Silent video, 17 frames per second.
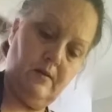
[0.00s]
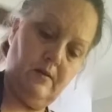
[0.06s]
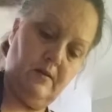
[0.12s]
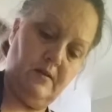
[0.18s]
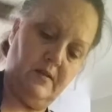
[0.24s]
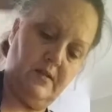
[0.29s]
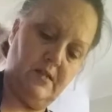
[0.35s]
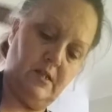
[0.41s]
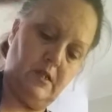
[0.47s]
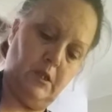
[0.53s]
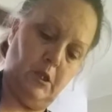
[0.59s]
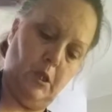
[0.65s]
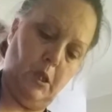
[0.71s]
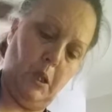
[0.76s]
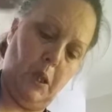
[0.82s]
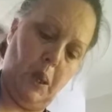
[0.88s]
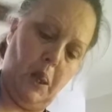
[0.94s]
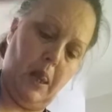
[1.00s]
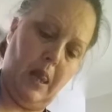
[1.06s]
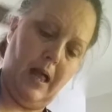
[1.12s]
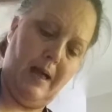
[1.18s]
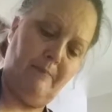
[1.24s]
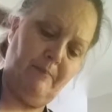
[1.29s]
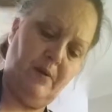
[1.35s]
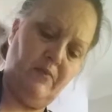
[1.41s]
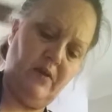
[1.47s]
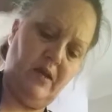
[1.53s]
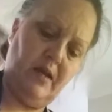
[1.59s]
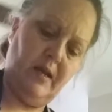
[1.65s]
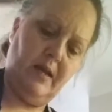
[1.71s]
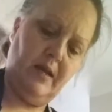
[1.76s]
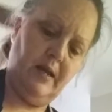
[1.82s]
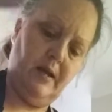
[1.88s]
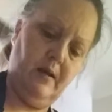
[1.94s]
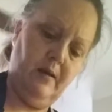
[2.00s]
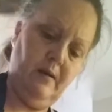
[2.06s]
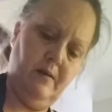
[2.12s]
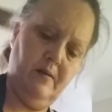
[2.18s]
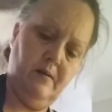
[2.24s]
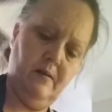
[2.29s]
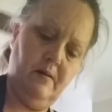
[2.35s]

Good slap of it in there.